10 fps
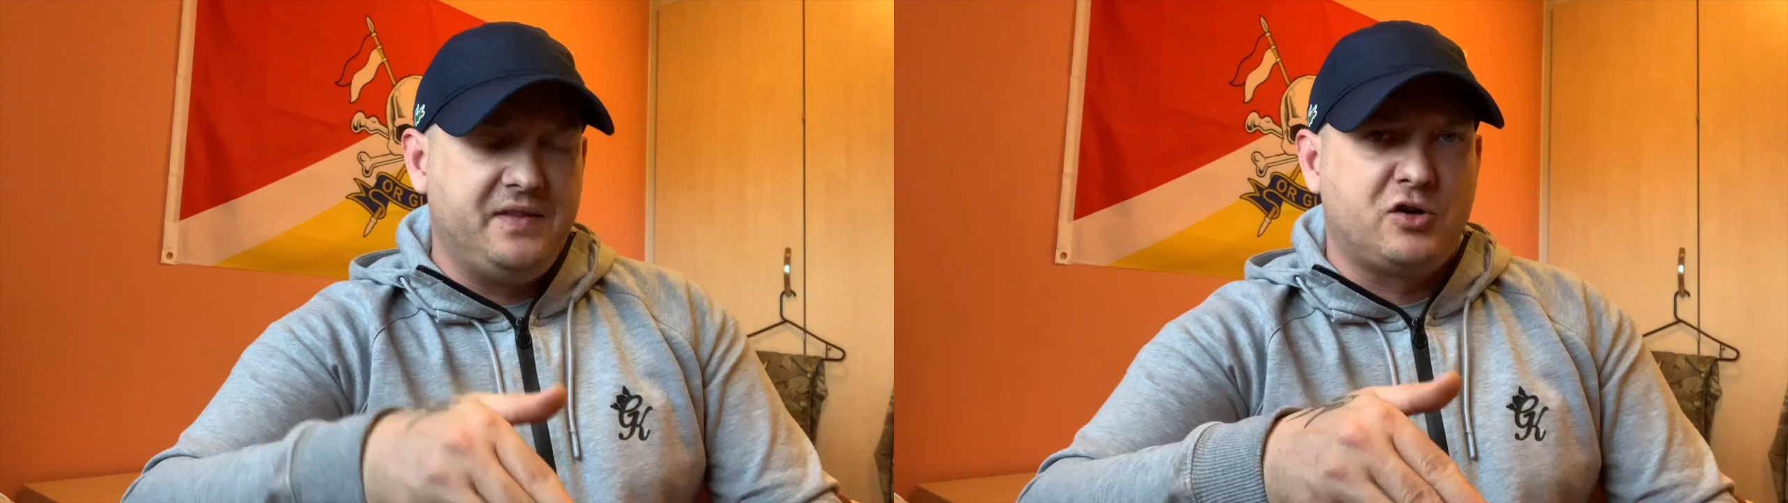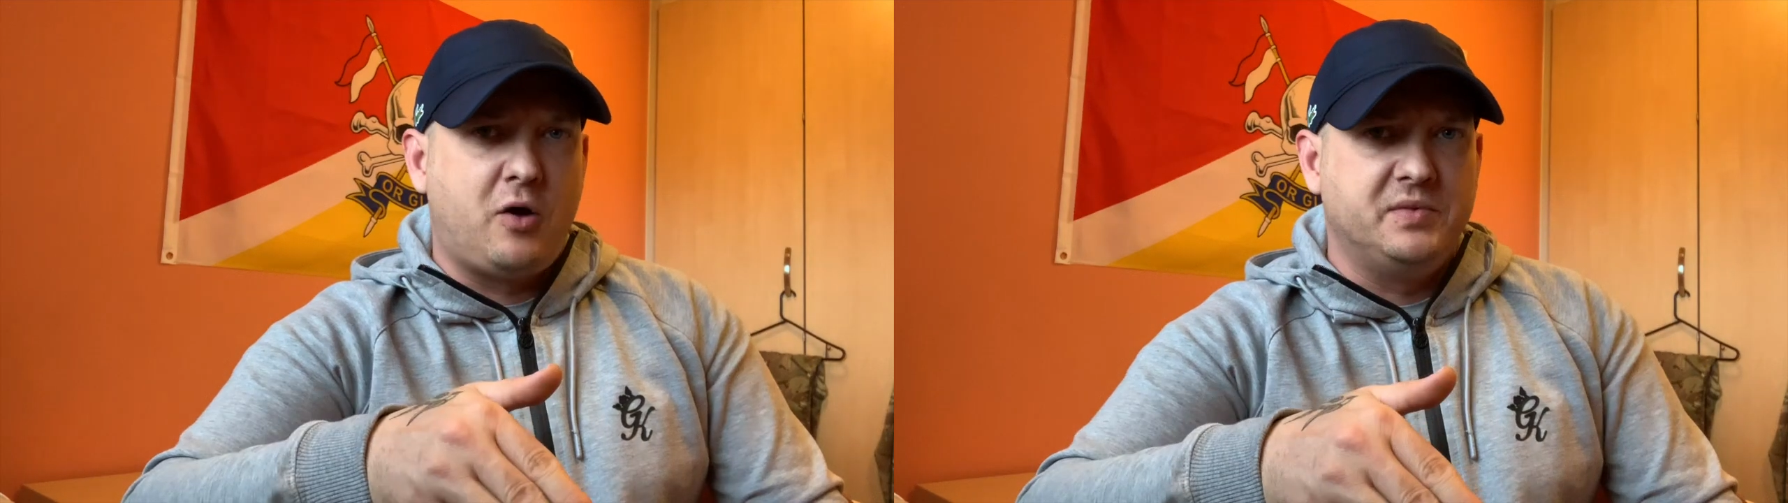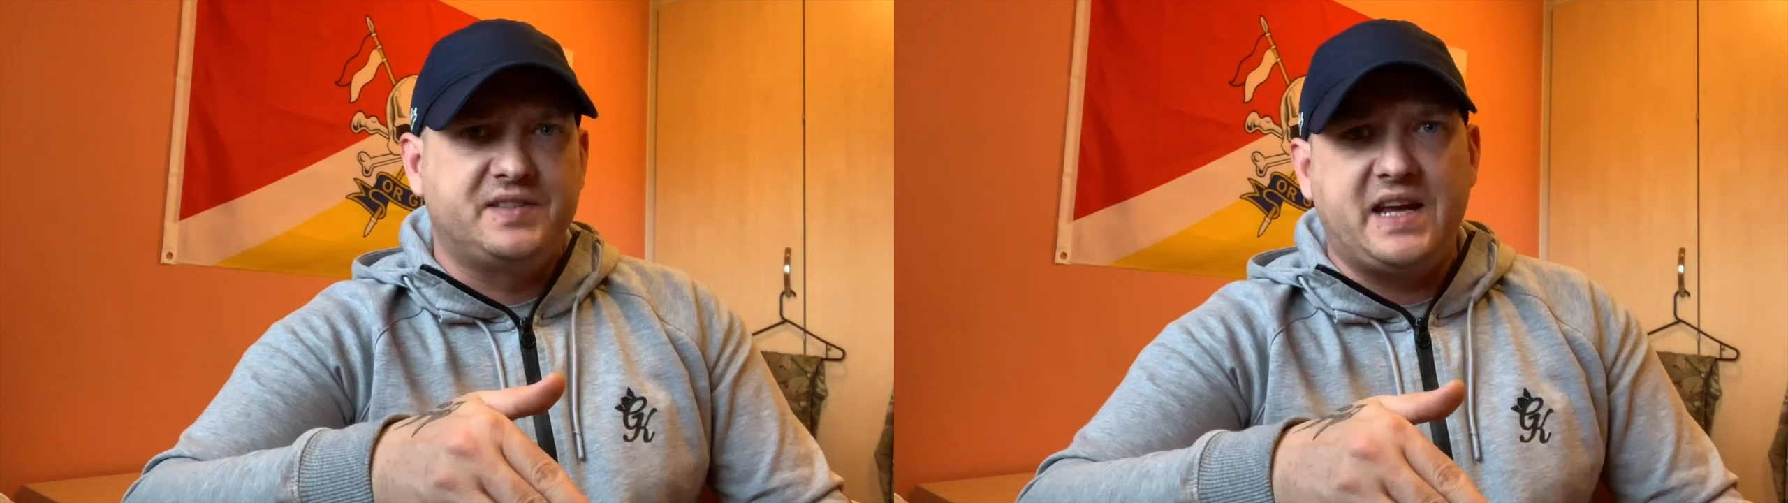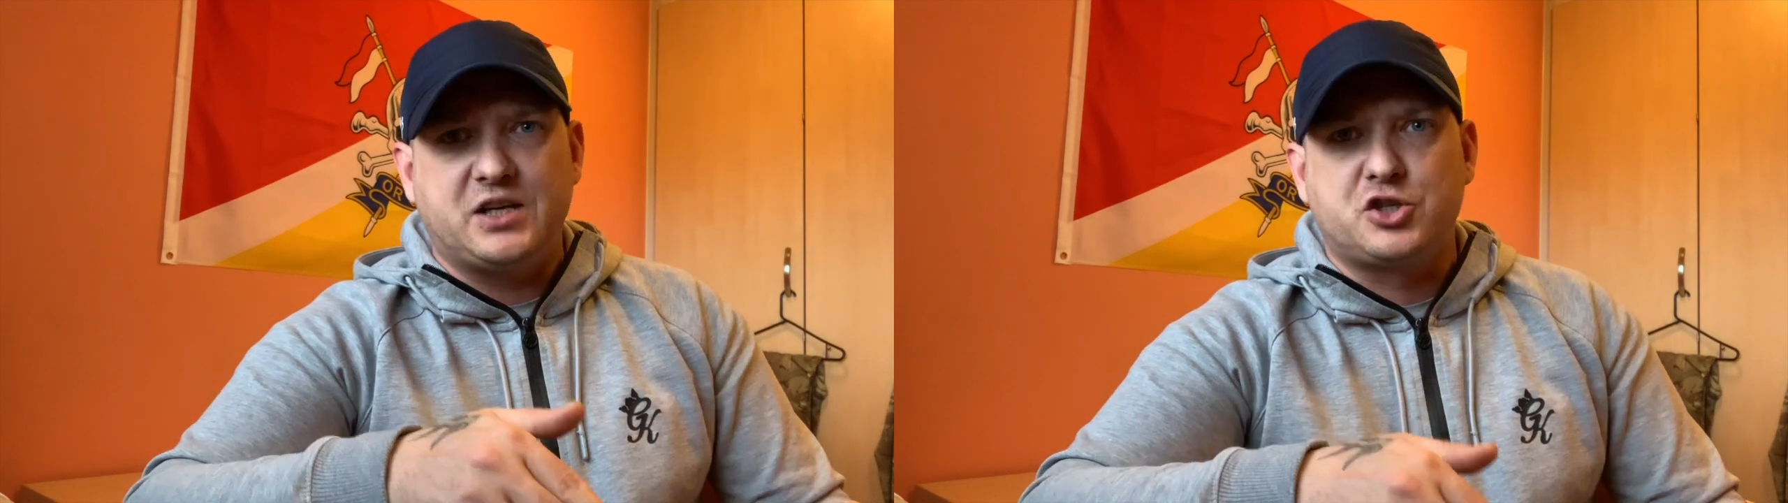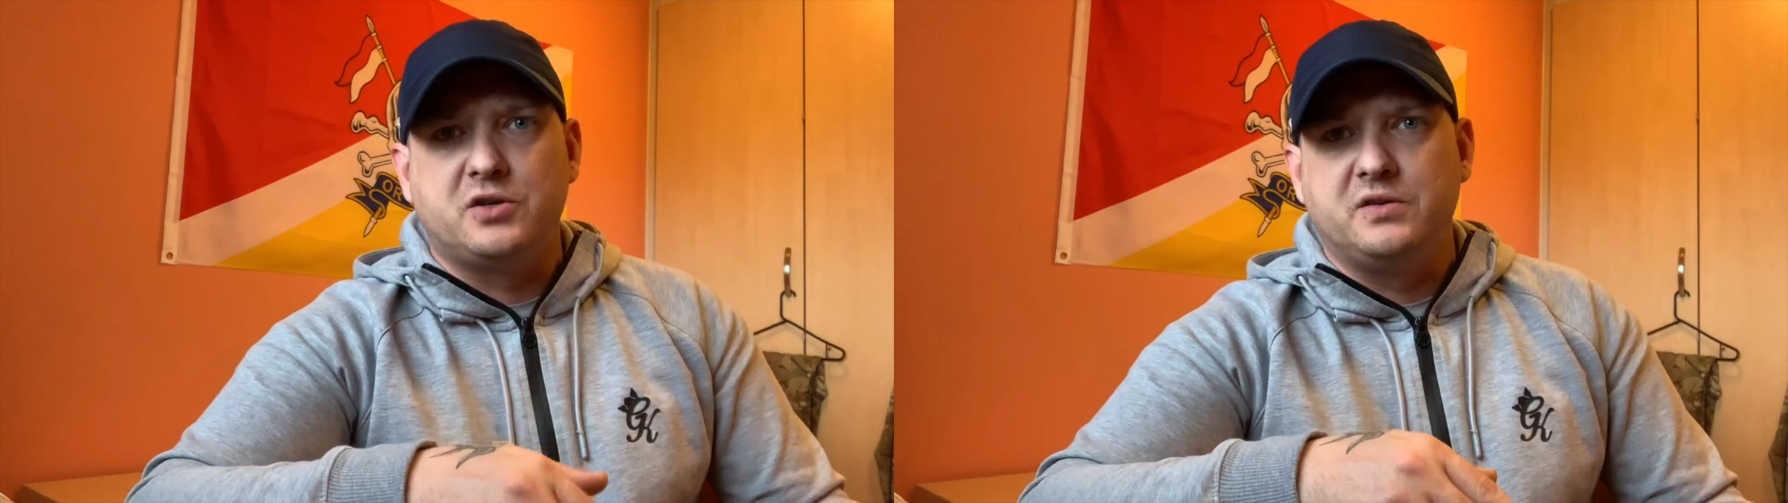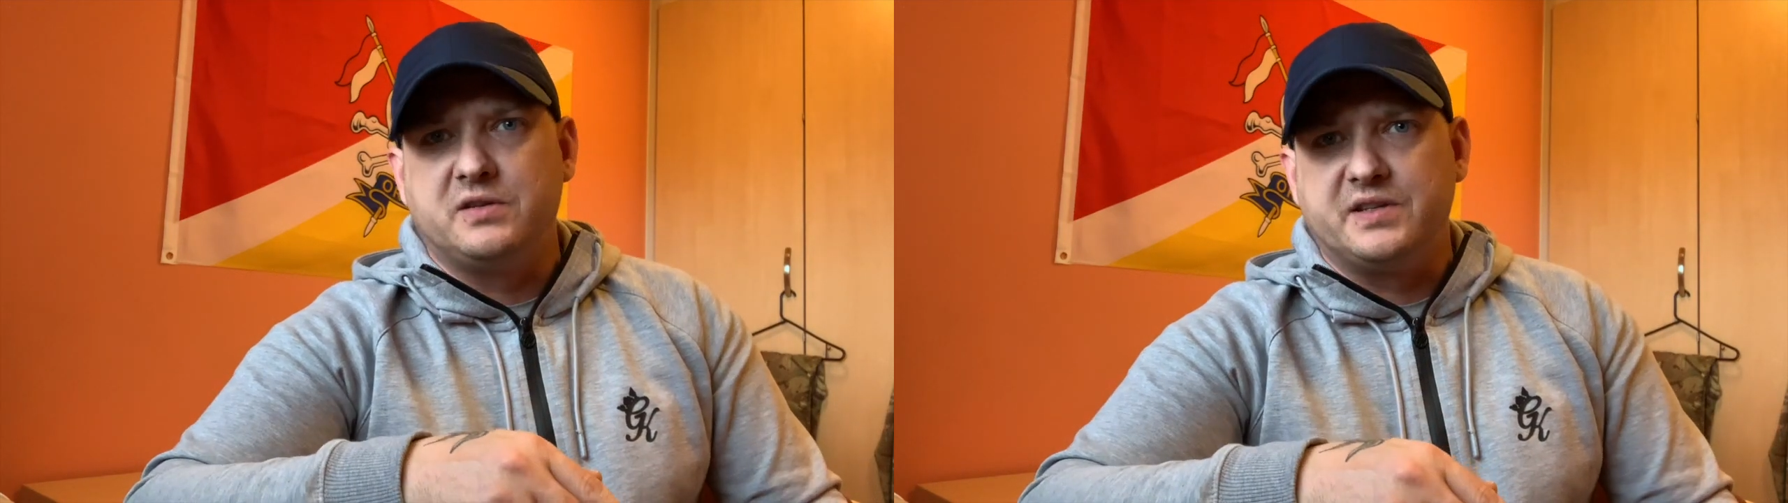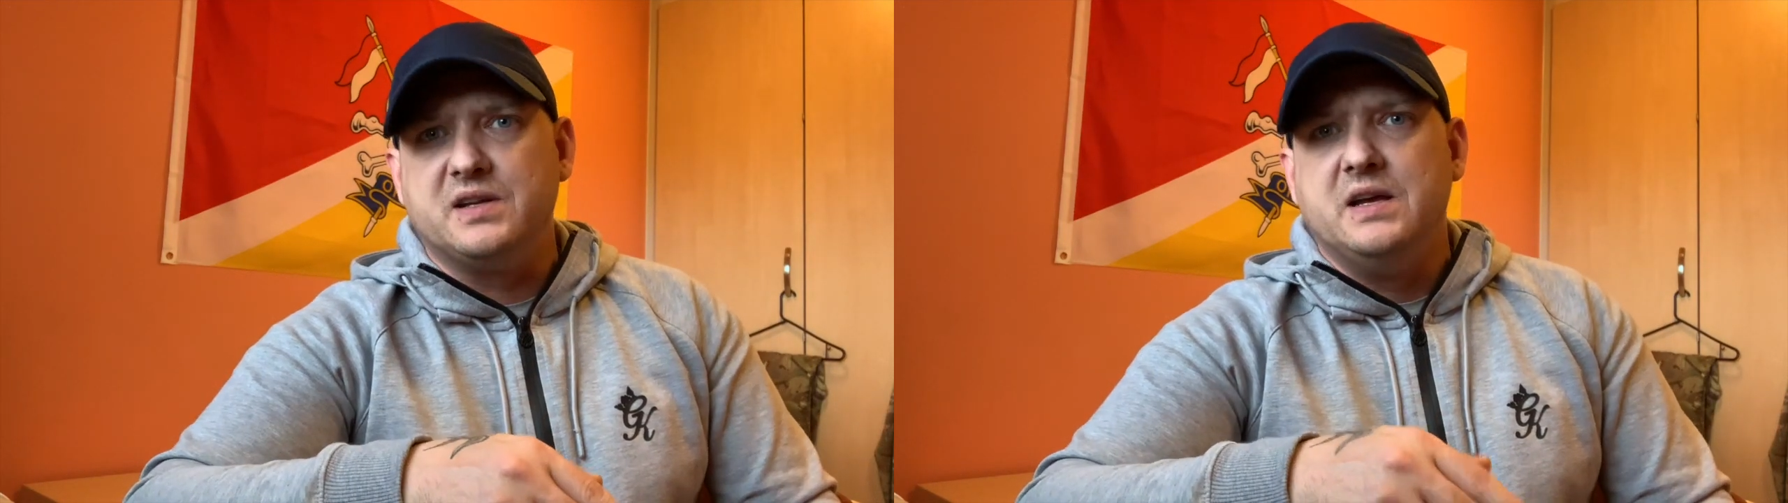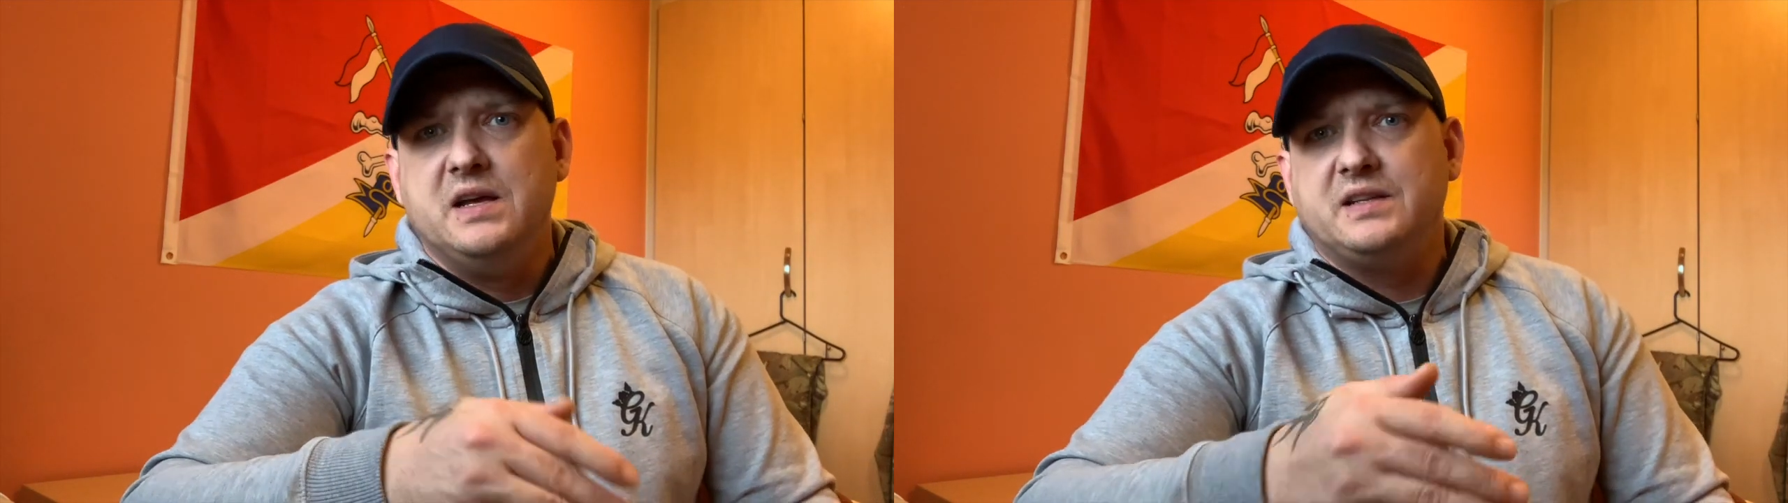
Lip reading: the comment section.